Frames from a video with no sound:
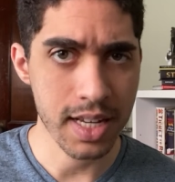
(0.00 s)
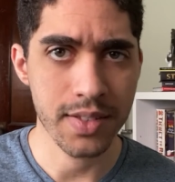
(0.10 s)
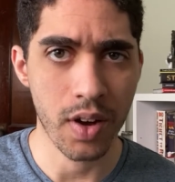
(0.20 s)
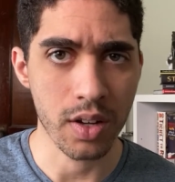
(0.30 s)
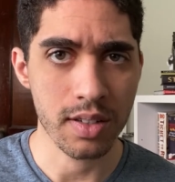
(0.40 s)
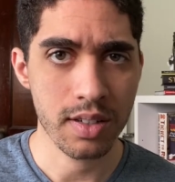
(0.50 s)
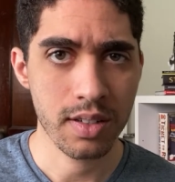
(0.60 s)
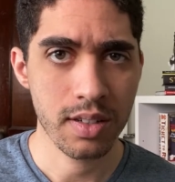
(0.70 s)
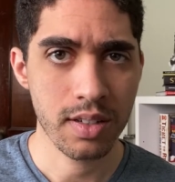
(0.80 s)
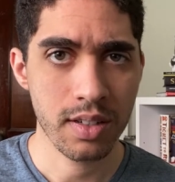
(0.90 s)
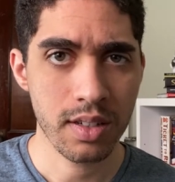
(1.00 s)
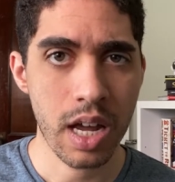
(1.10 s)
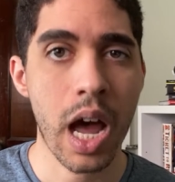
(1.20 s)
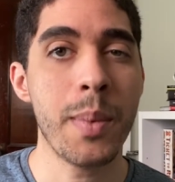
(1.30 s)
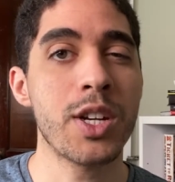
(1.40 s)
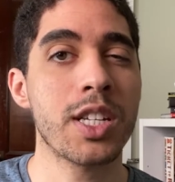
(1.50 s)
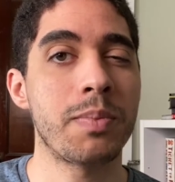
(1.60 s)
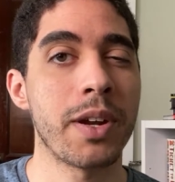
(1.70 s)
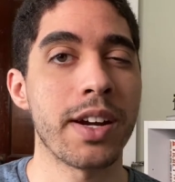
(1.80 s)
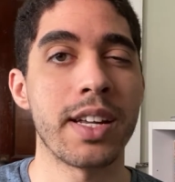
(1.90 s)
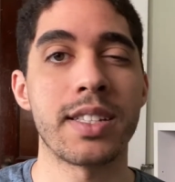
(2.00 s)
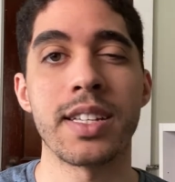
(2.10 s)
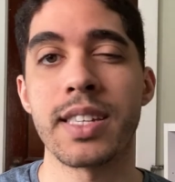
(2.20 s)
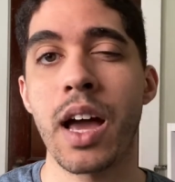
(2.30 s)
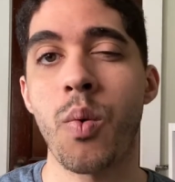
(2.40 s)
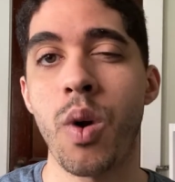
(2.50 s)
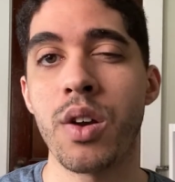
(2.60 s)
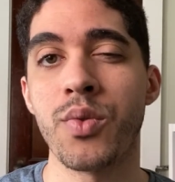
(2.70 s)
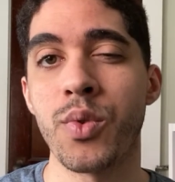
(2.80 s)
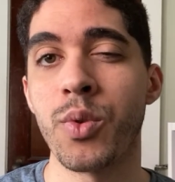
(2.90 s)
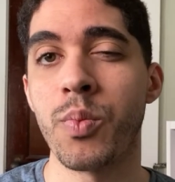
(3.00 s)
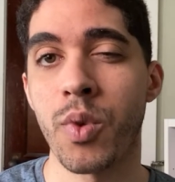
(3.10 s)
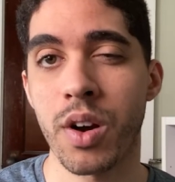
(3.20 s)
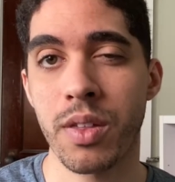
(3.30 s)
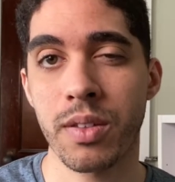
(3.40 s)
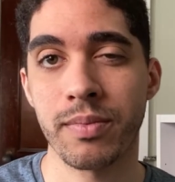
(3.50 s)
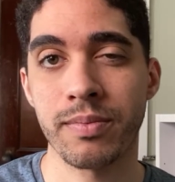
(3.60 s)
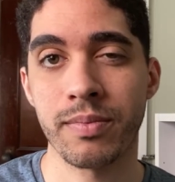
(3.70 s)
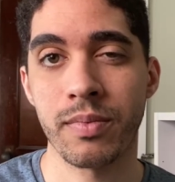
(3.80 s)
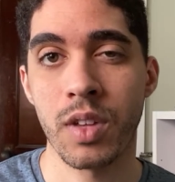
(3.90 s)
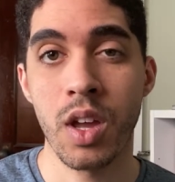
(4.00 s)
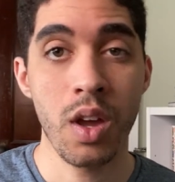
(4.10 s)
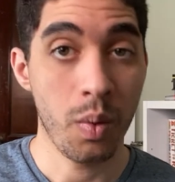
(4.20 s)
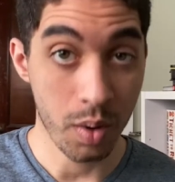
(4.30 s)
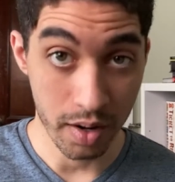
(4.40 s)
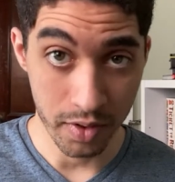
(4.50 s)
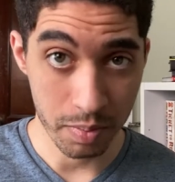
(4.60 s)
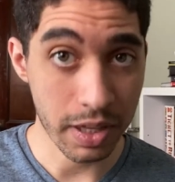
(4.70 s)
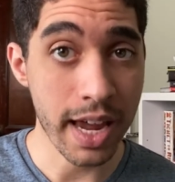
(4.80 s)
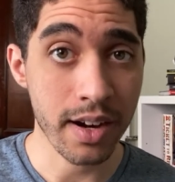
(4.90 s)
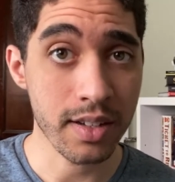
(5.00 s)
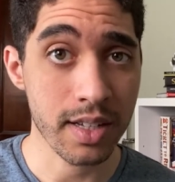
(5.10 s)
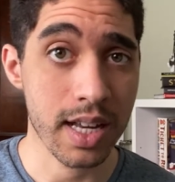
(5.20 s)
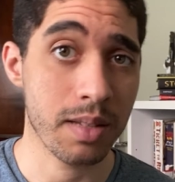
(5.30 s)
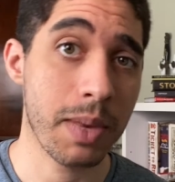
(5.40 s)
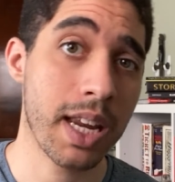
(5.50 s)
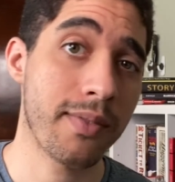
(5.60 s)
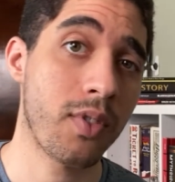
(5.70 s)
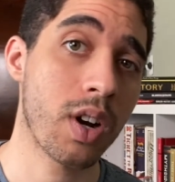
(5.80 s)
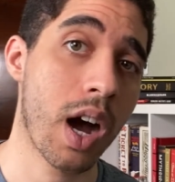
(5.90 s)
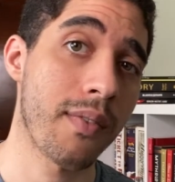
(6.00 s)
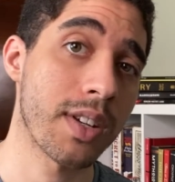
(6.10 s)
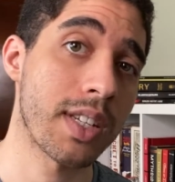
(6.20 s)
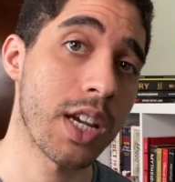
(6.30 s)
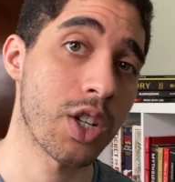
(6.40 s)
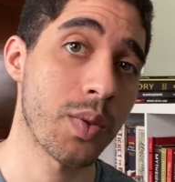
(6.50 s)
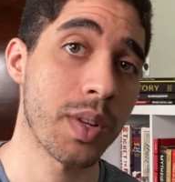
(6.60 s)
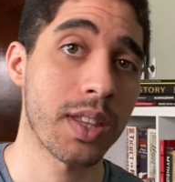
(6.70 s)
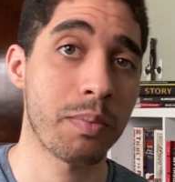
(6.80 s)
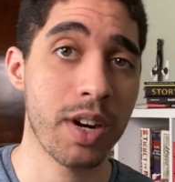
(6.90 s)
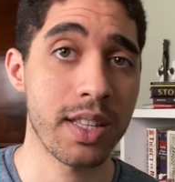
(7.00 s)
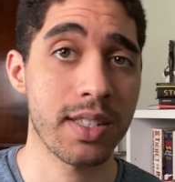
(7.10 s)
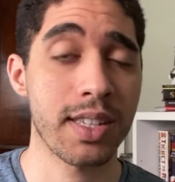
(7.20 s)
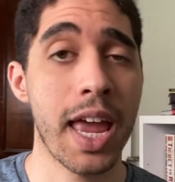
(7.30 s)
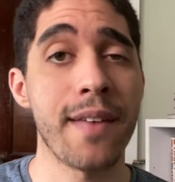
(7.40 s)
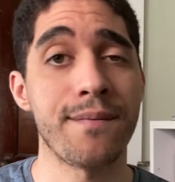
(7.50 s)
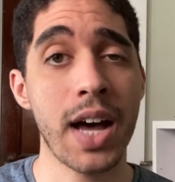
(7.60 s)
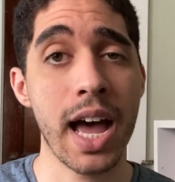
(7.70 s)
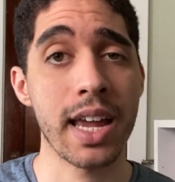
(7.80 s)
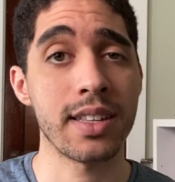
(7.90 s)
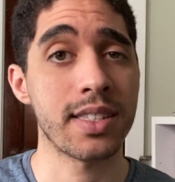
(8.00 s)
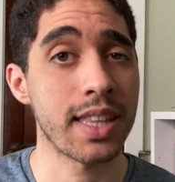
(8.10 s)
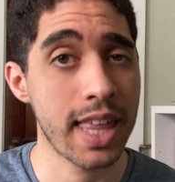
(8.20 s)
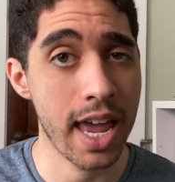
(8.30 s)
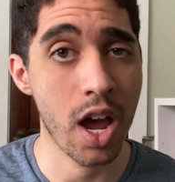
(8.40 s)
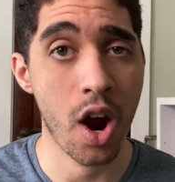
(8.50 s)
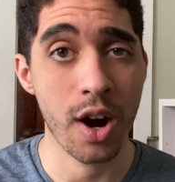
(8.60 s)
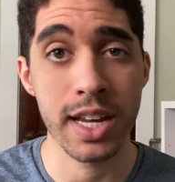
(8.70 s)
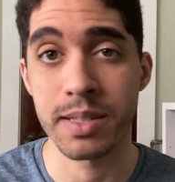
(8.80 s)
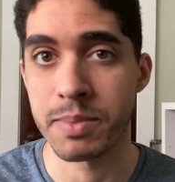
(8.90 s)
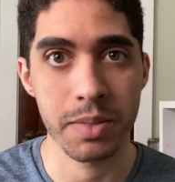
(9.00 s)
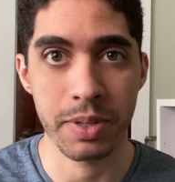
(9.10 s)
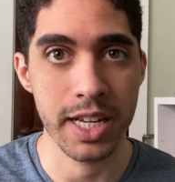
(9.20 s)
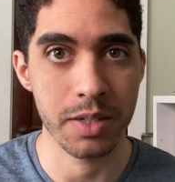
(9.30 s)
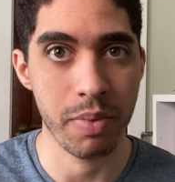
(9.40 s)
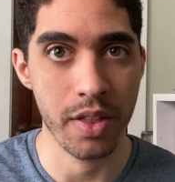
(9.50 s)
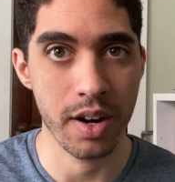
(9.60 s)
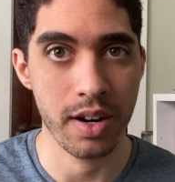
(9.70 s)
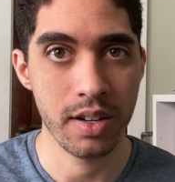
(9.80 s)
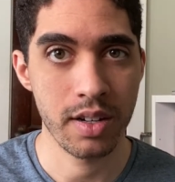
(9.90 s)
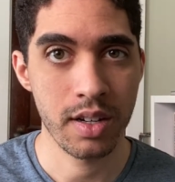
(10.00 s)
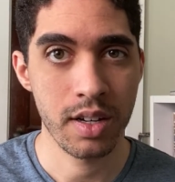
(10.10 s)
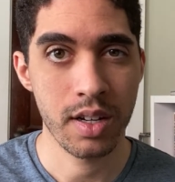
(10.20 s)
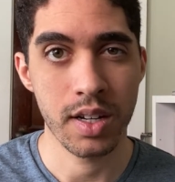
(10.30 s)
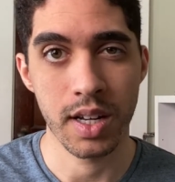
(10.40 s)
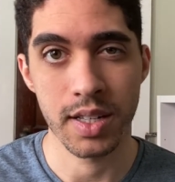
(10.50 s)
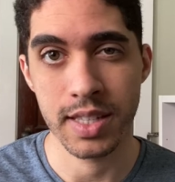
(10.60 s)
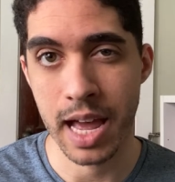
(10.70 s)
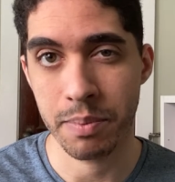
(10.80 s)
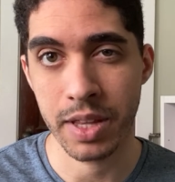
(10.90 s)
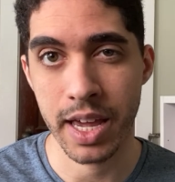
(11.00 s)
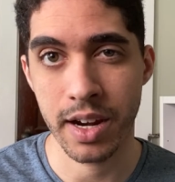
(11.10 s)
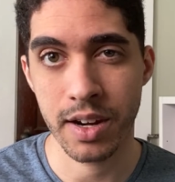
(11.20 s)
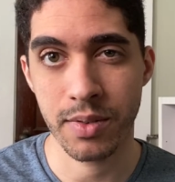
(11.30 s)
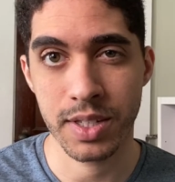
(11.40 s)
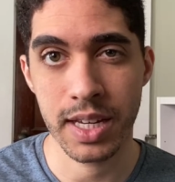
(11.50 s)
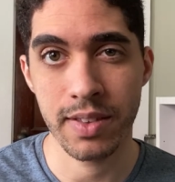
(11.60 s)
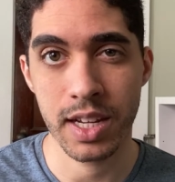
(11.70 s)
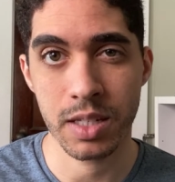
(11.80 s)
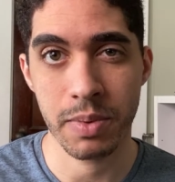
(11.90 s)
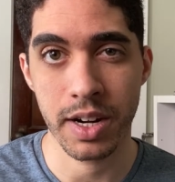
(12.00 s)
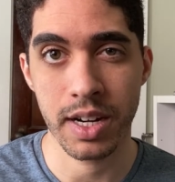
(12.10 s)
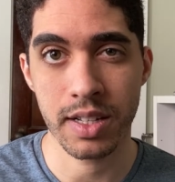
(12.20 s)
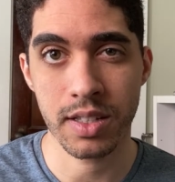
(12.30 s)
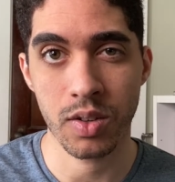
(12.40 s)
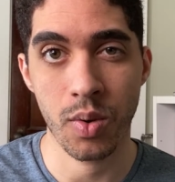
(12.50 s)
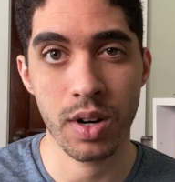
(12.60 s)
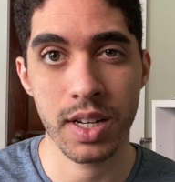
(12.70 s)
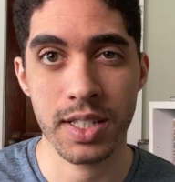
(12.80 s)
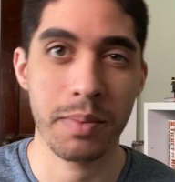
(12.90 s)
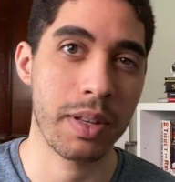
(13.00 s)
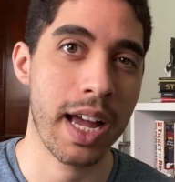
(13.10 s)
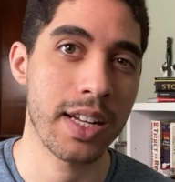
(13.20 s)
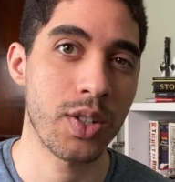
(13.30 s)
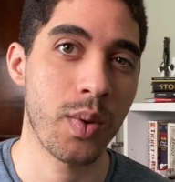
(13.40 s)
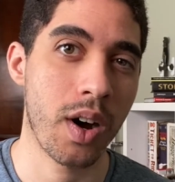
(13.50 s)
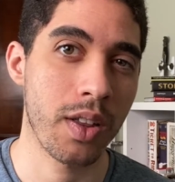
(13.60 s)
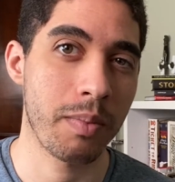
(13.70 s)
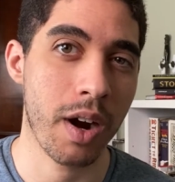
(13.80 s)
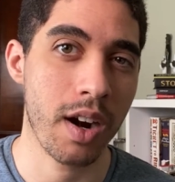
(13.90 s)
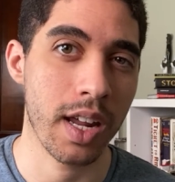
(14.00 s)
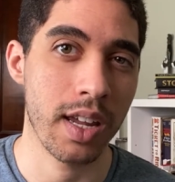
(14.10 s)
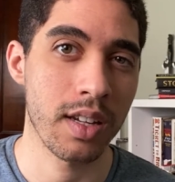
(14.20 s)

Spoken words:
Vault. How much experience is that one room worth? One of your players has a meaningful conversation with the prince and finds that they are his misplaced brother. Does that player receive the experience, or does it apply to all the party?